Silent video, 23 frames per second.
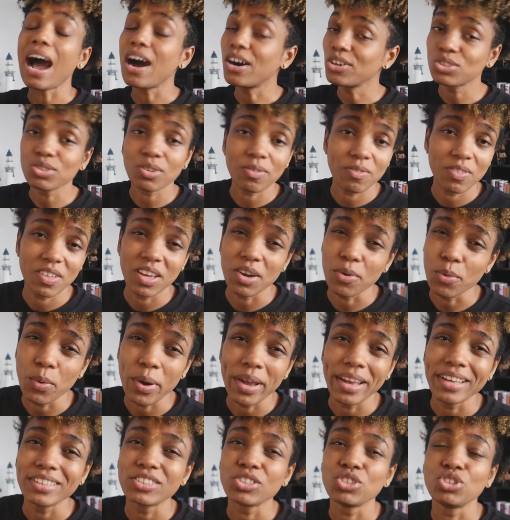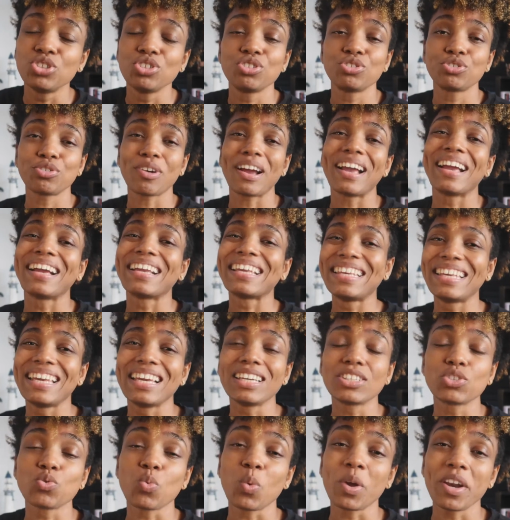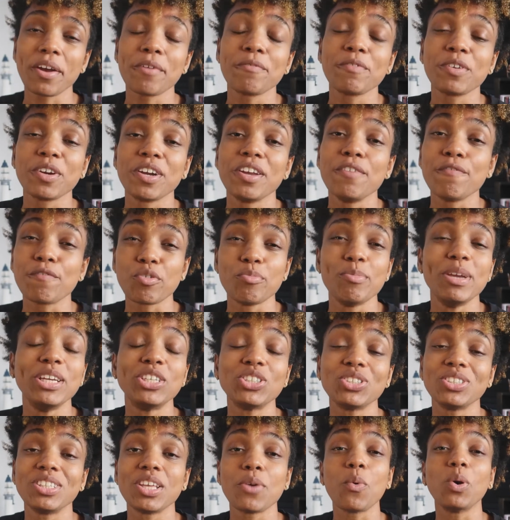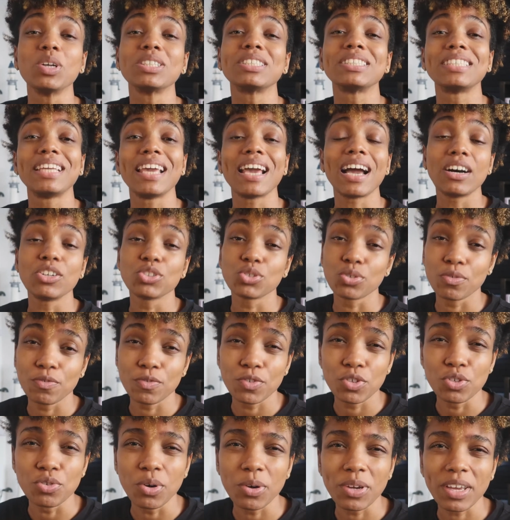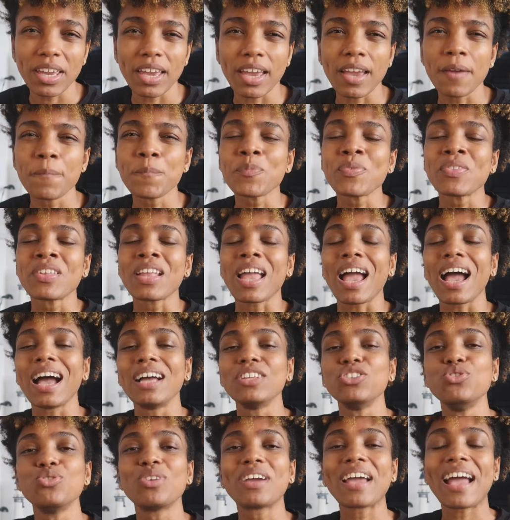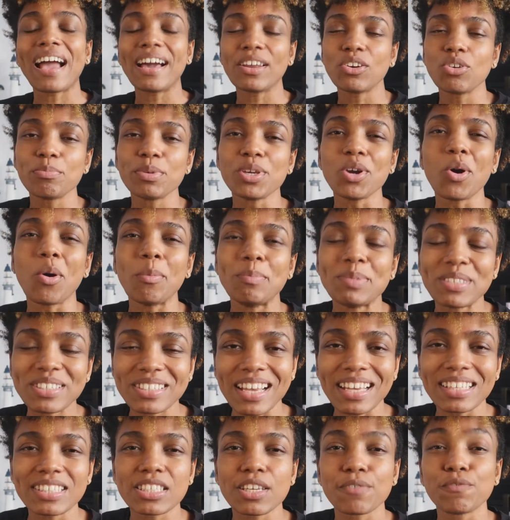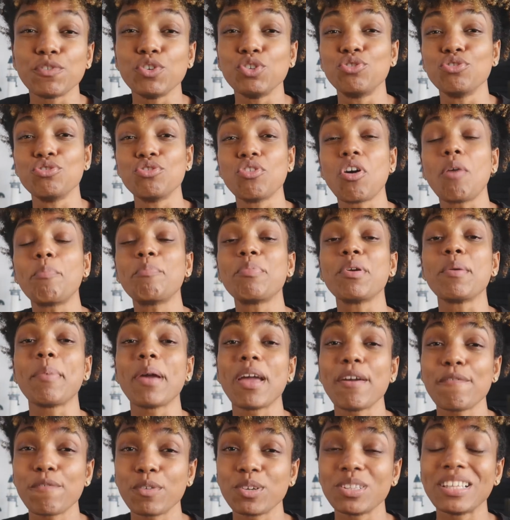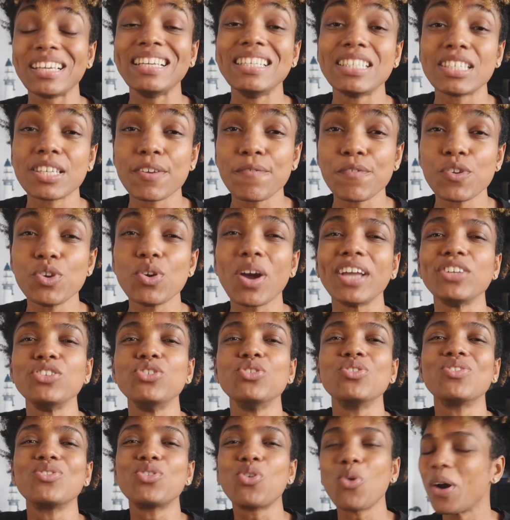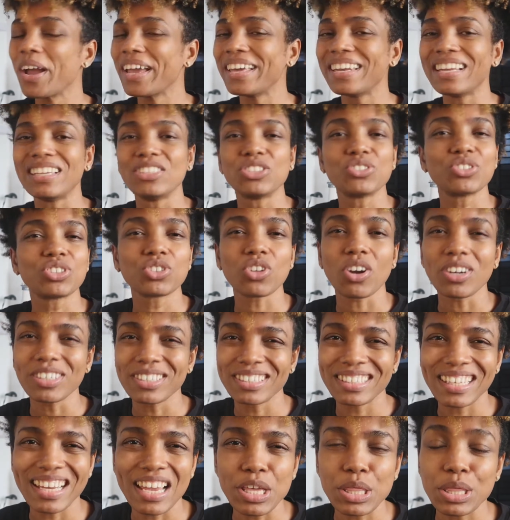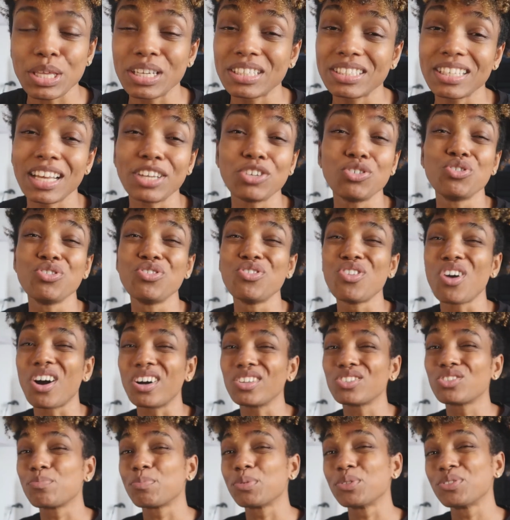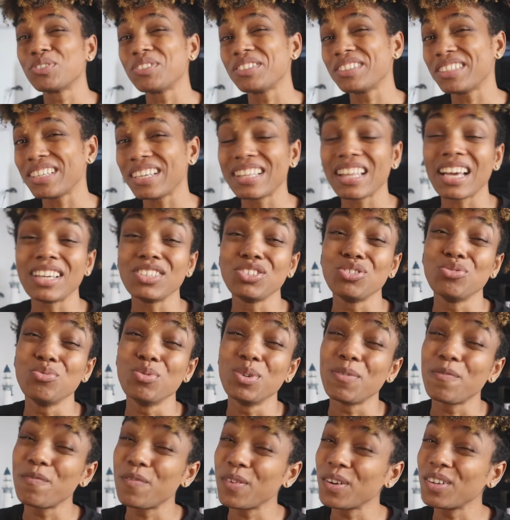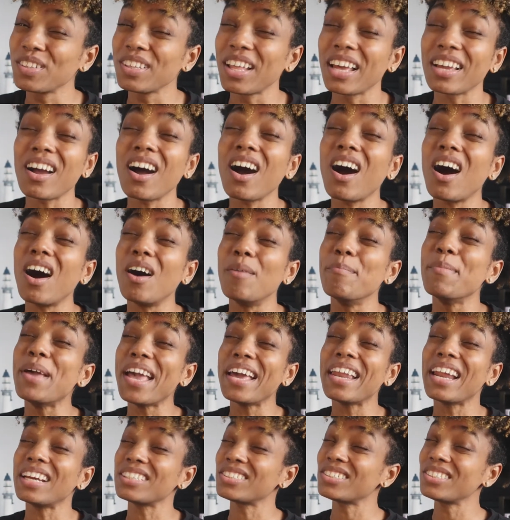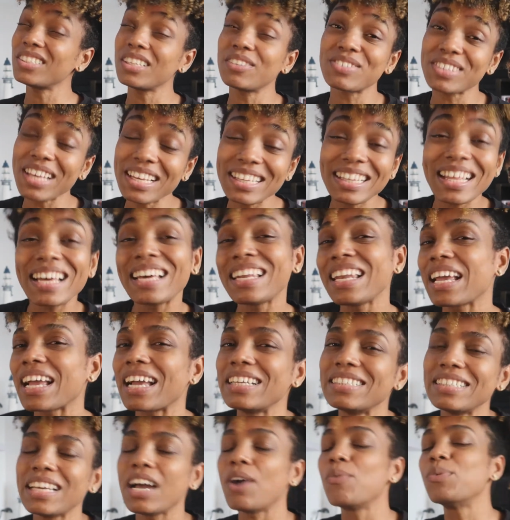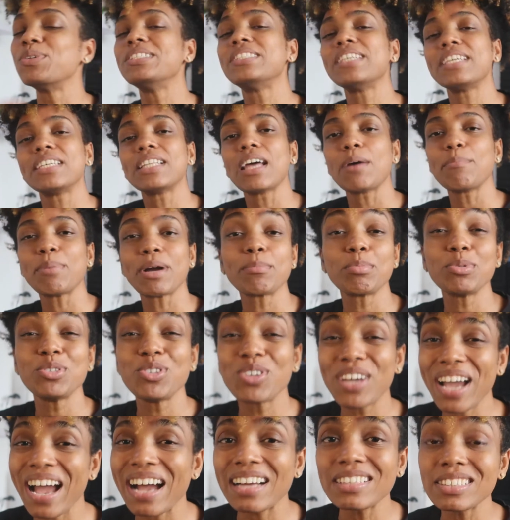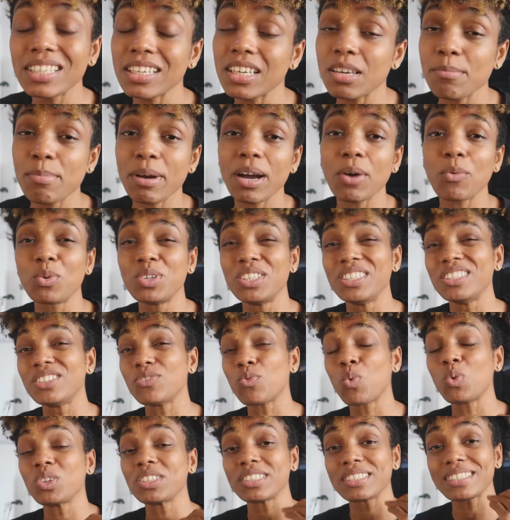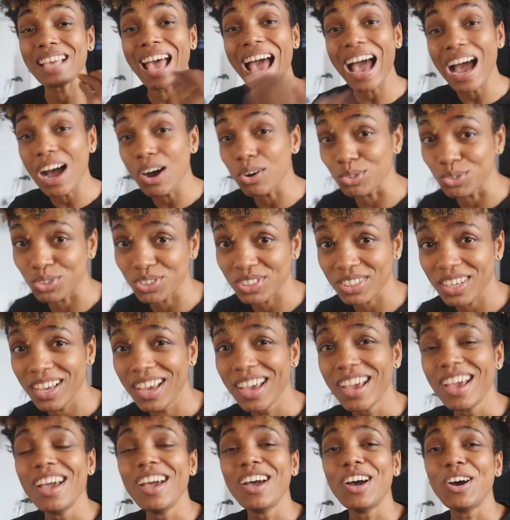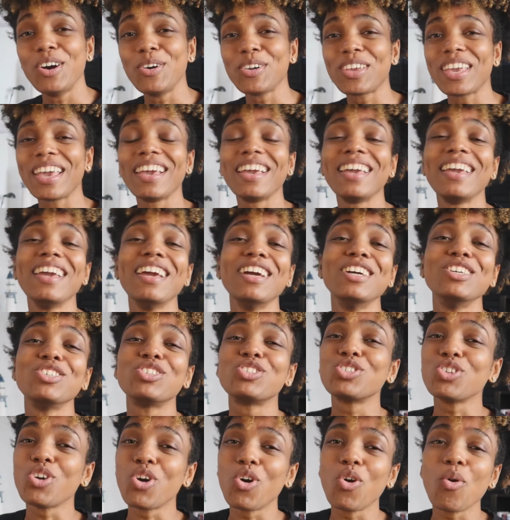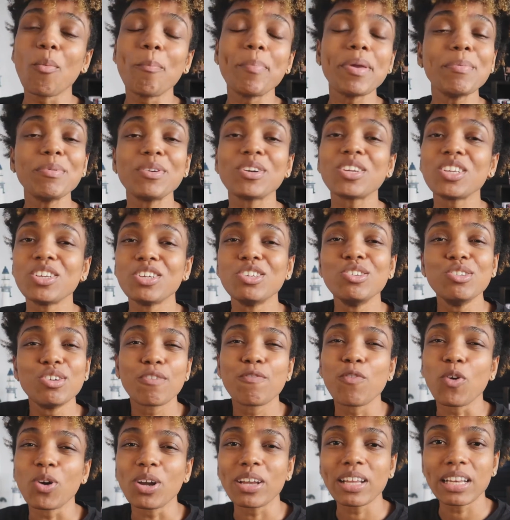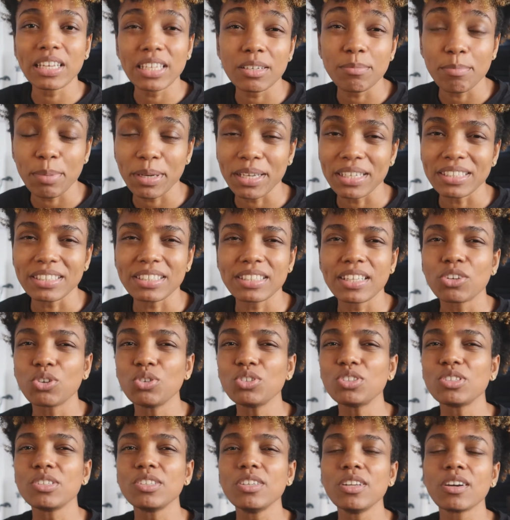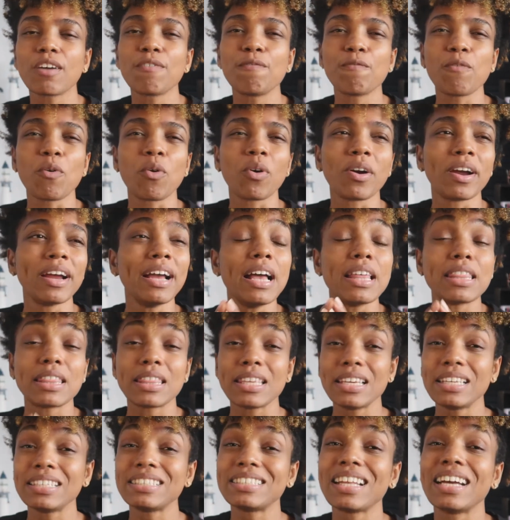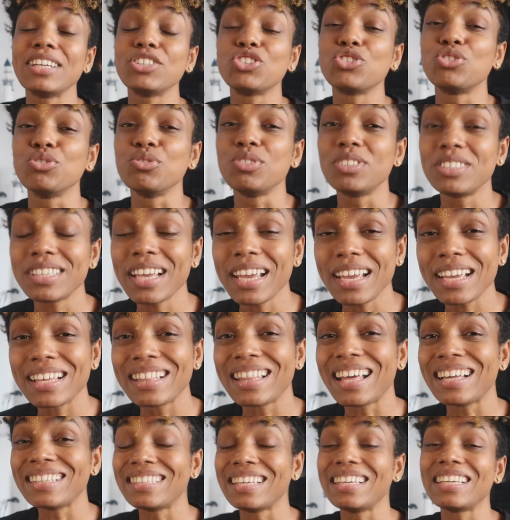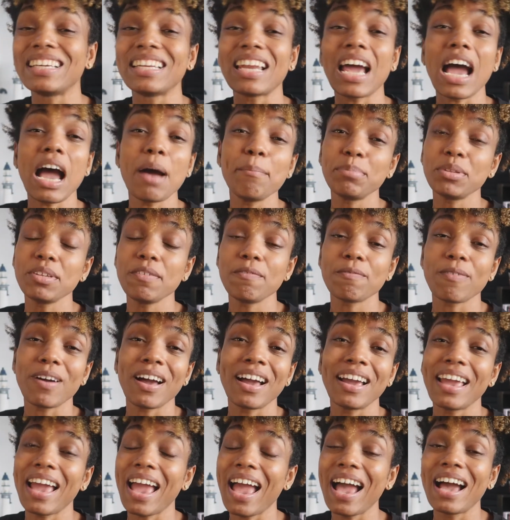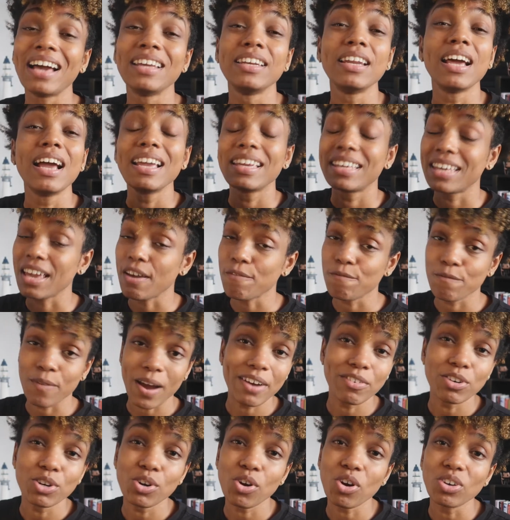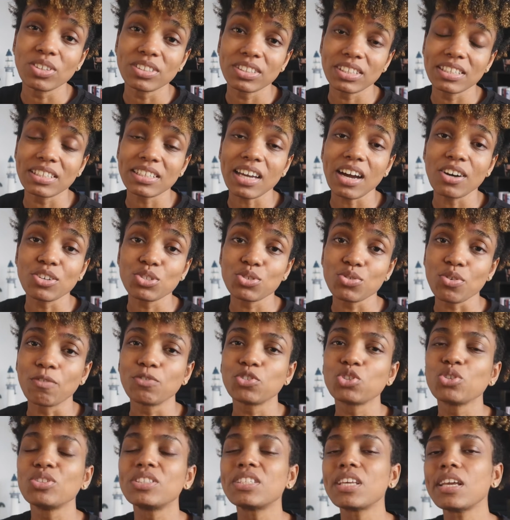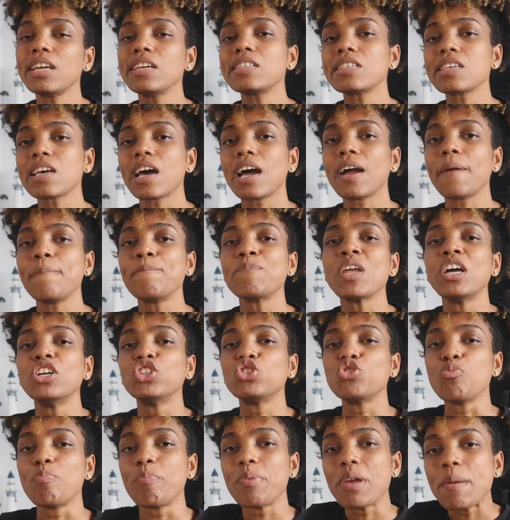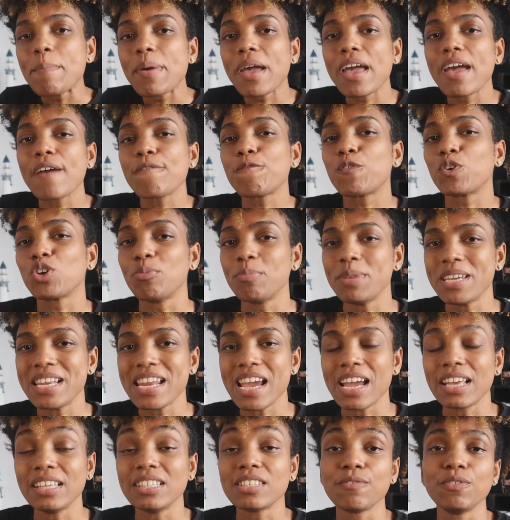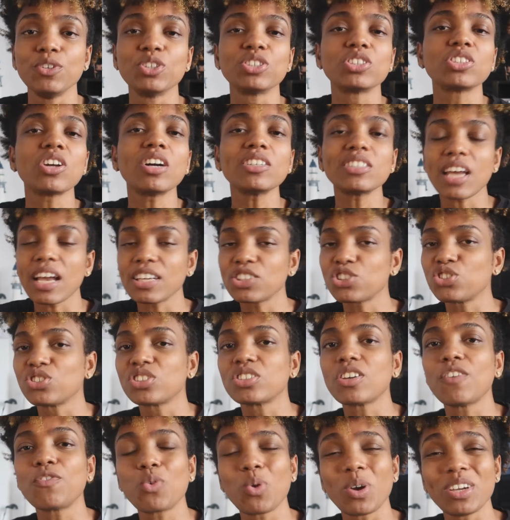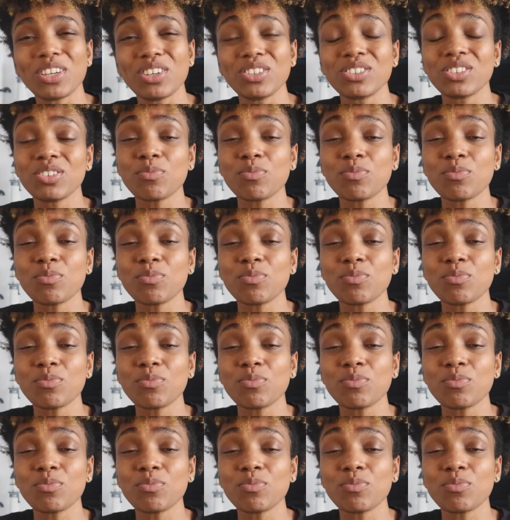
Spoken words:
out of their way to just try and get whatever information they want to get out of you, okay? And you cannot be upset if you do not prepare for the interview and you go ahead and just start saying things that you're not supposed to say, that you will feel like, oh man, I shouldn't have said that, like, I want to take that back. But you can't take it back once it's out, okay? So people are going to look for clickbait. They're going to look for things that you say that they can amplify and get viral content out of. So take time to prepare for your media interview. Start to ask yourself